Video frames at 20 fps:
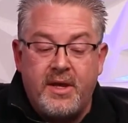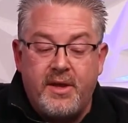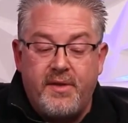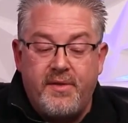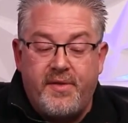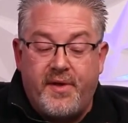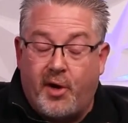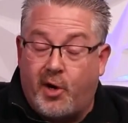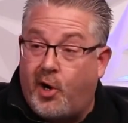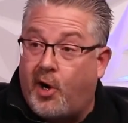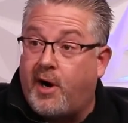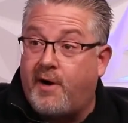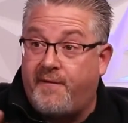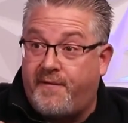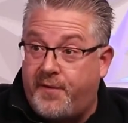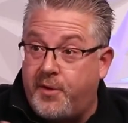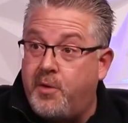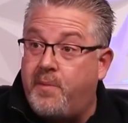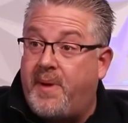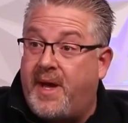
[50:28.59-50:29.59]
There are a
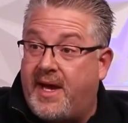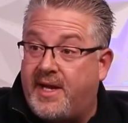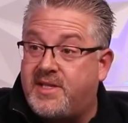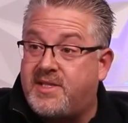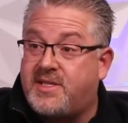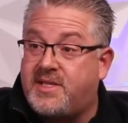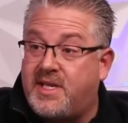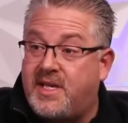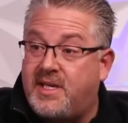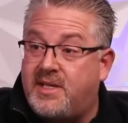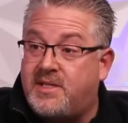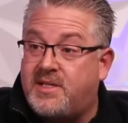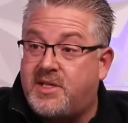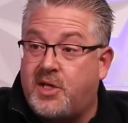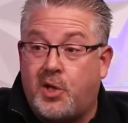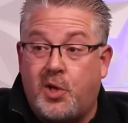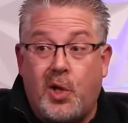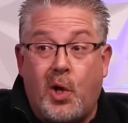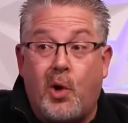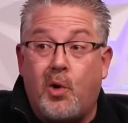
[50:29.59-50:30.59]
few bad seeds
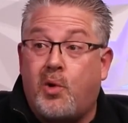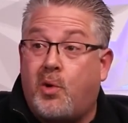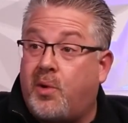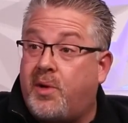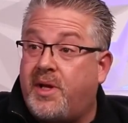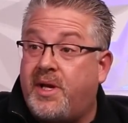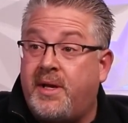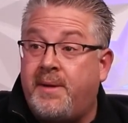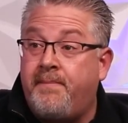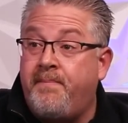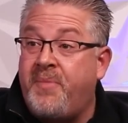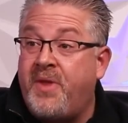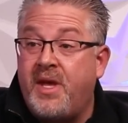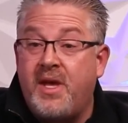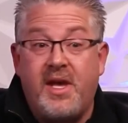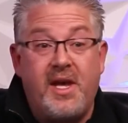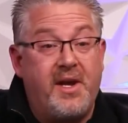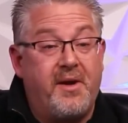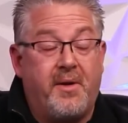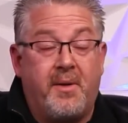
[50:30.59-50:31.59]
locally
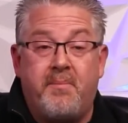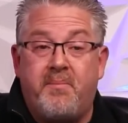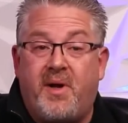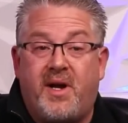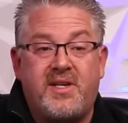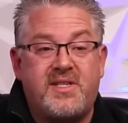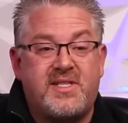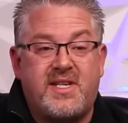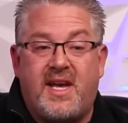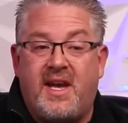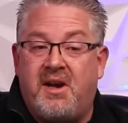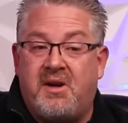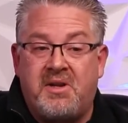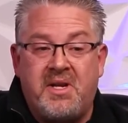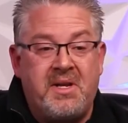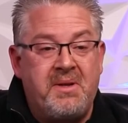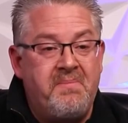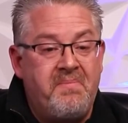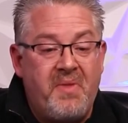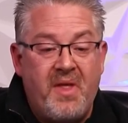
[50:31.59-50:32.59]
here in Bucks
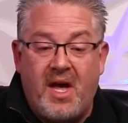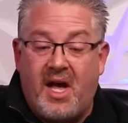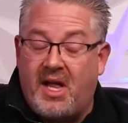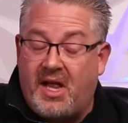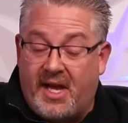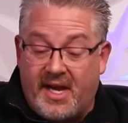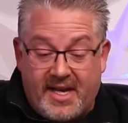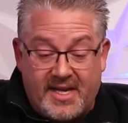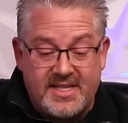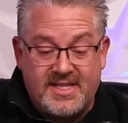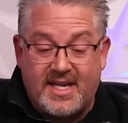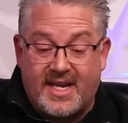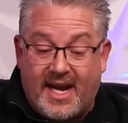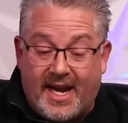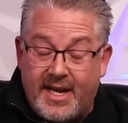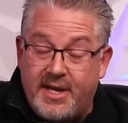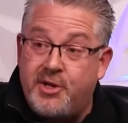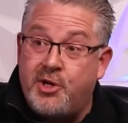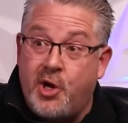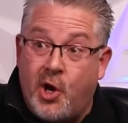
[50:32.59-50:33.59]
County. Like I said,
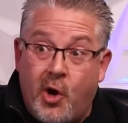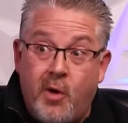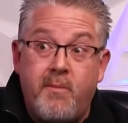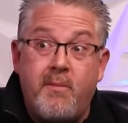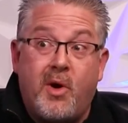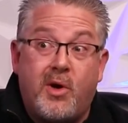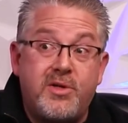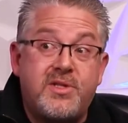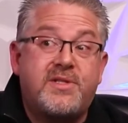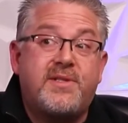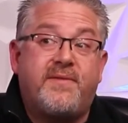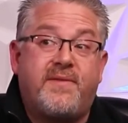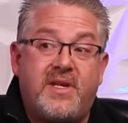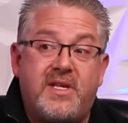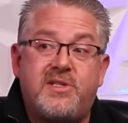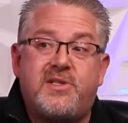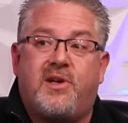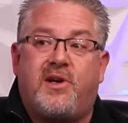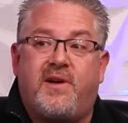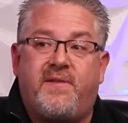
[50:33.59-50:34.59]
I know most of
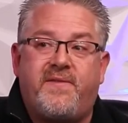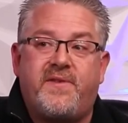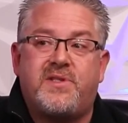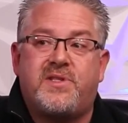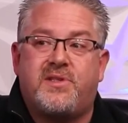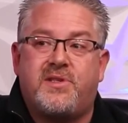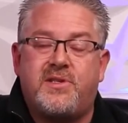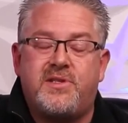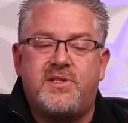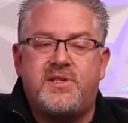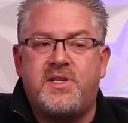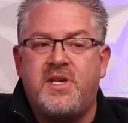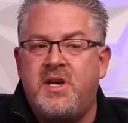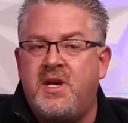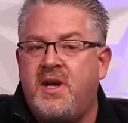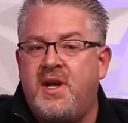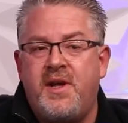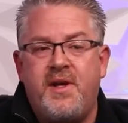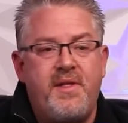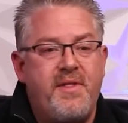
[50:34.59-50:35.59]
these officers.
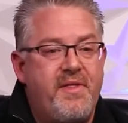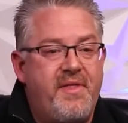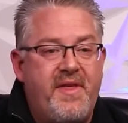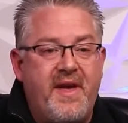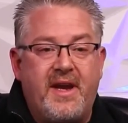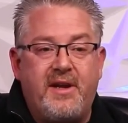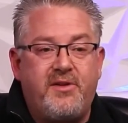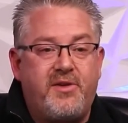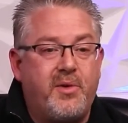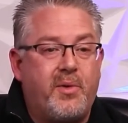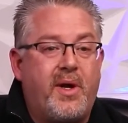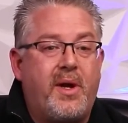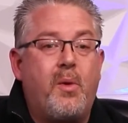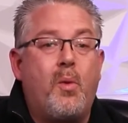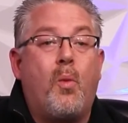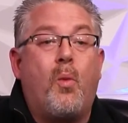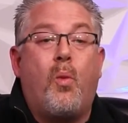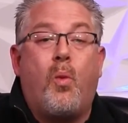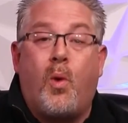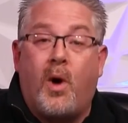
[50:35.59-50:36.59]
They do a
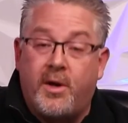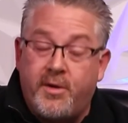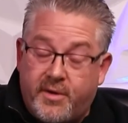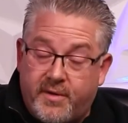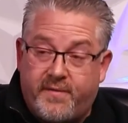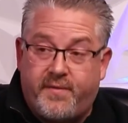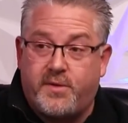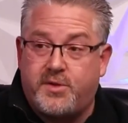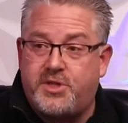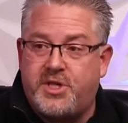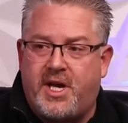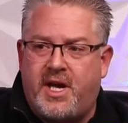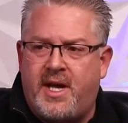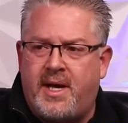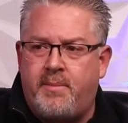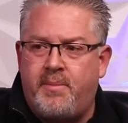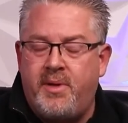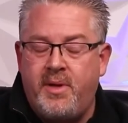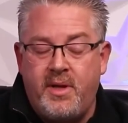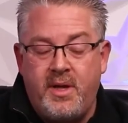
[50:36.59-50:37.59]
wonderful
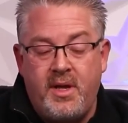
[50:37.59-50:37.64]
job.